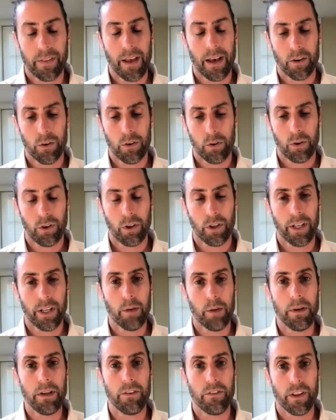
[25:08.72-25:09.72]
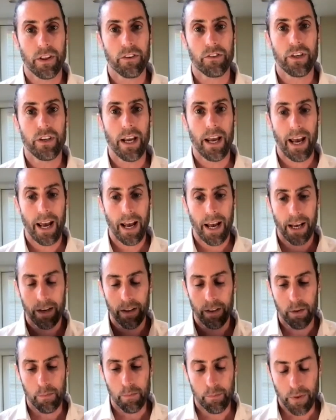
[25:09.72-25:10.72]
that whole image that she had
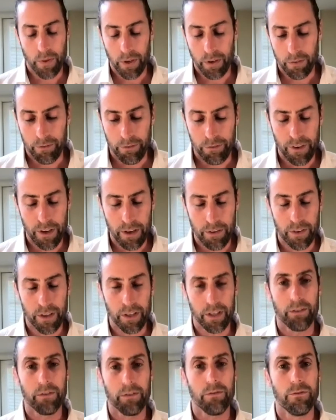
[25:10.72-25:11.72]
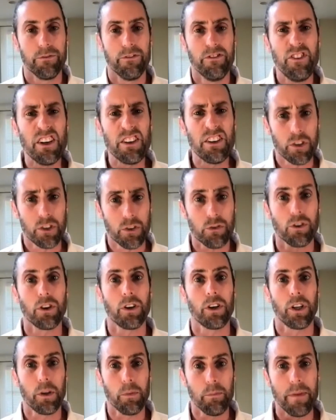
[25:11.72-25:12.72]
and the vivid,
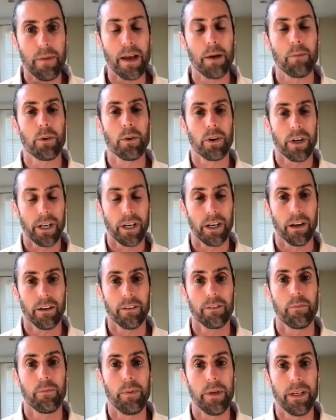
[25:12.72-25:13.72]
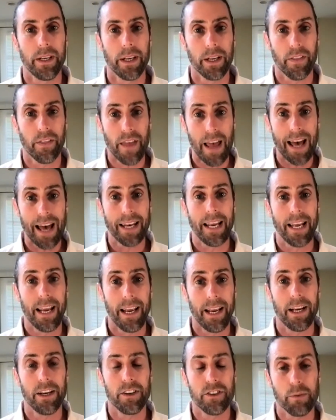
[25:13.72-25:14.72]
visceral memory of being that
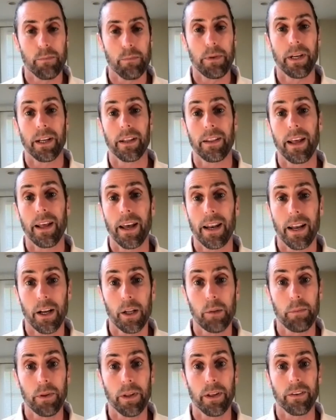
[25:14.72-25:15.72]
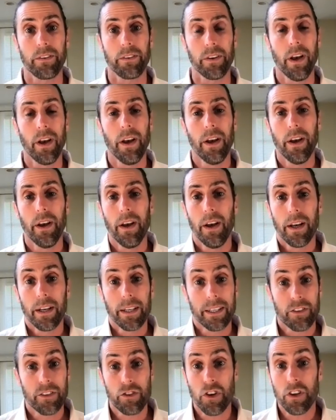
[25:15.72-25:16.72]
age and being that helpless,
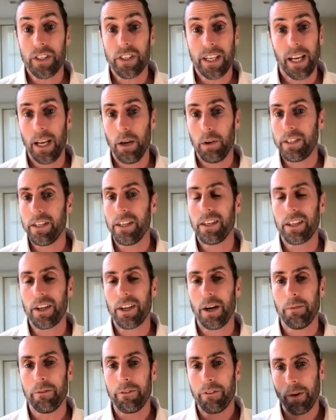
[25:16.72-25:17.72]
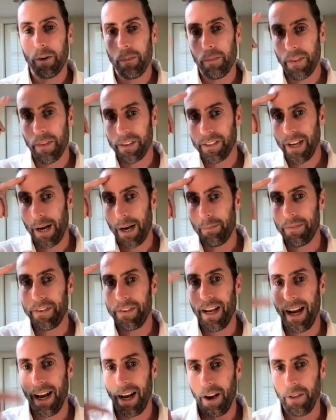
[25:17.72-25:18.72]
just it didn't come from the top
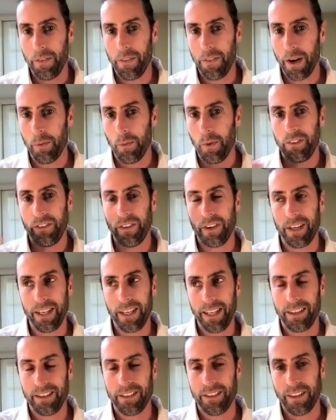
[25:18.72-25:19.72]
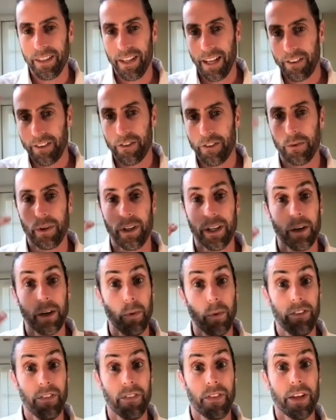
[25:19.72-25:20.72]
down. That wasn't an intellectual. It
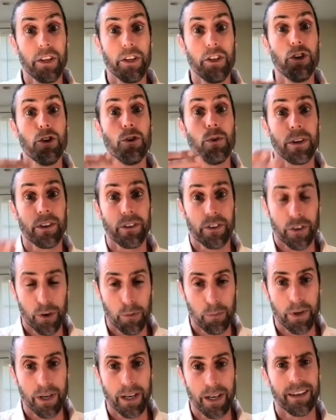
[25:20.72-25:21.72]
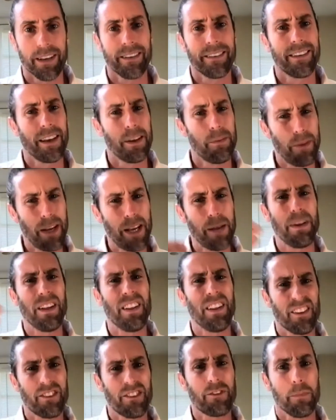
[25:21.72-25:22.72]
wasn't that you interpreted and said, maybe
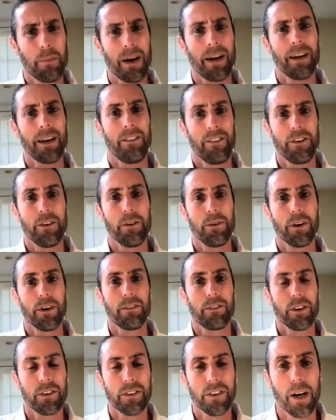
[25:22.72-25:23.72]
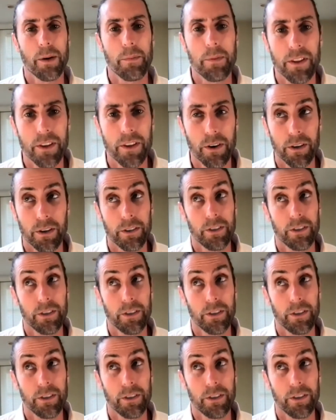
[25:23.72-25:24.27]
this reminds you of your time in the earth.